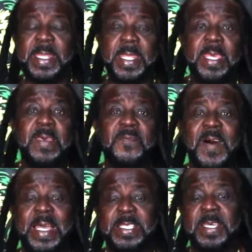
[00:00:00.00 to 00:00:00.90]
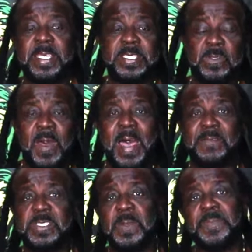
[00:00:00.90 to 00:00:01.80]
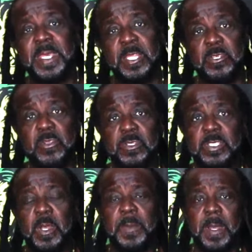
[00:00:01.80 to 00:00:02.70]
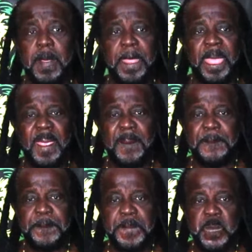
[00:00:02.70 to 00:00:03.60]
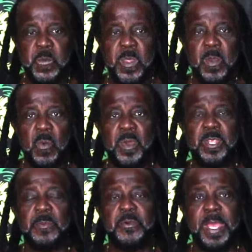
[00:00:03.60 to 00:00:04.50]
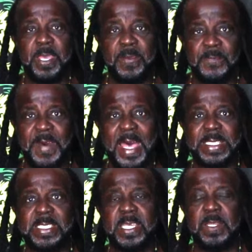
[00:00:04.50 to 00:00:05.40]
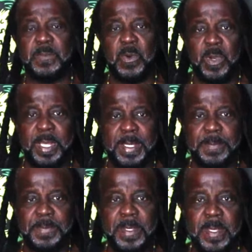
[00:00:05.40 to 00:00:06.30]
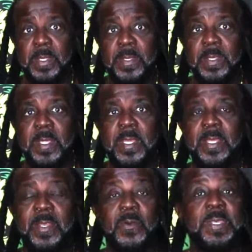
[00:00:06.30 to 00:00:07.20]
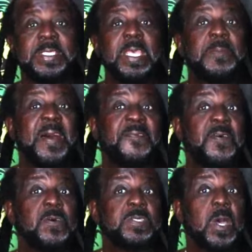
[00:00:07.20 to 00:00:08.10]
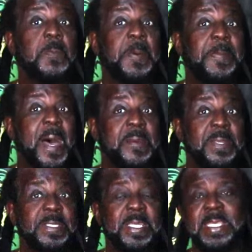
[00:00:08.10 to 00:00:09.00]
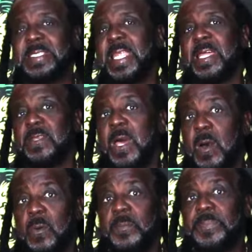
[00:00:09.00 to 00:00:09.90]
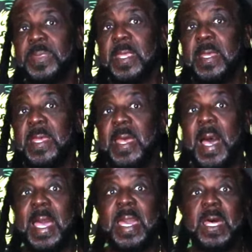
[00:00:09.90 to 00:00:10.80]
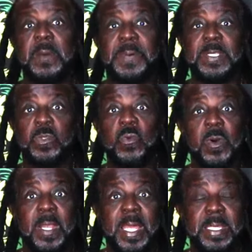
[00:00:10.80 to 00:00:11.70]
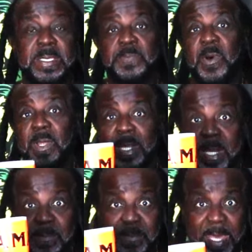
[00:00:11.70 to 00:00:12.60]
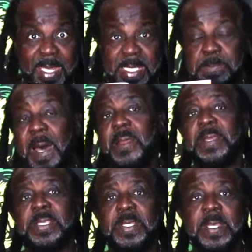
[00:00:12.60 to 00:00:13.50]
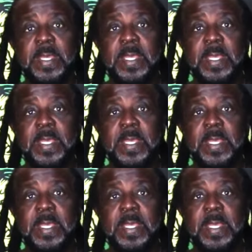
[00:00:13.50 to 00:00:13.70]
The key factor is to have something in your stomach when you break your fast in the morning. Now you see, my first cup of porridge is not now. I got up at 2 o'clock this morning to make this porridge,